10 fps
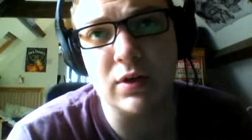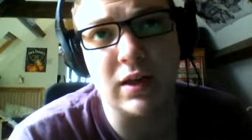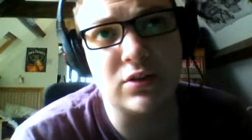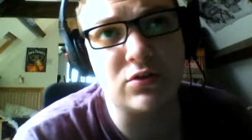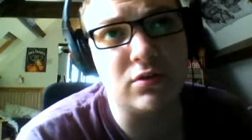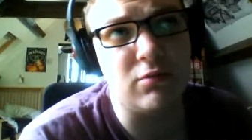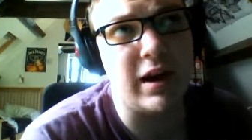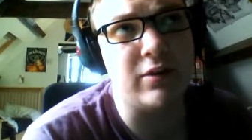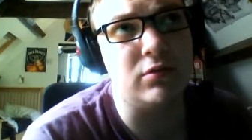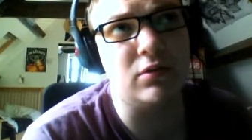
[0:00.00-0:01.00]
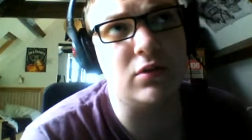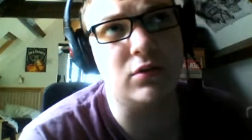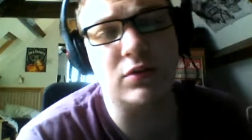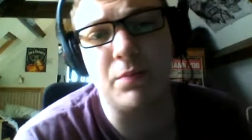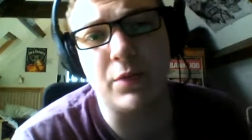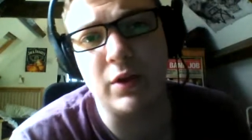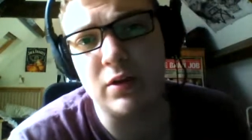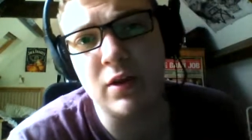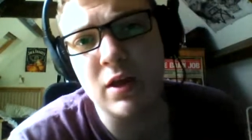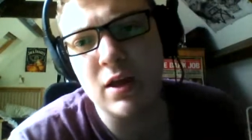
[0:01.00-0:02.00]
you an extra round or something.